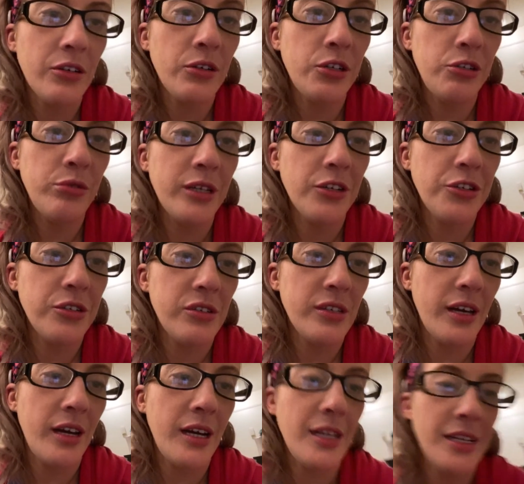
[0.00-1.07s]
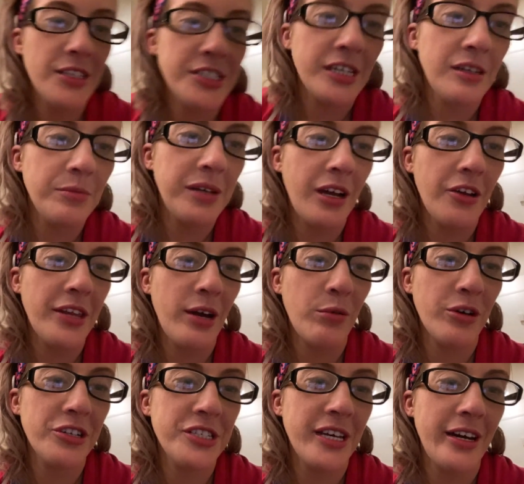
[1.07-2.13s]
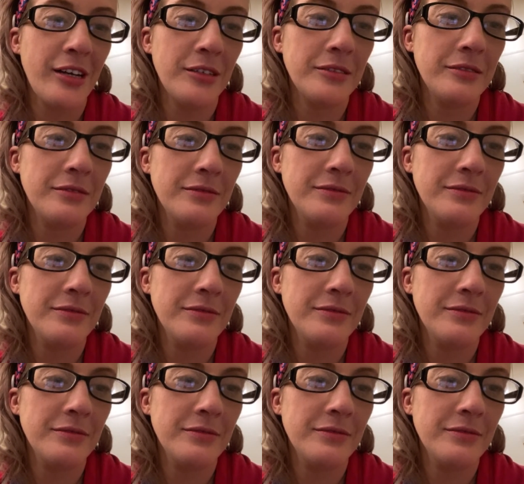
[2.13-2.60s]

You can do that and tell me how that works out.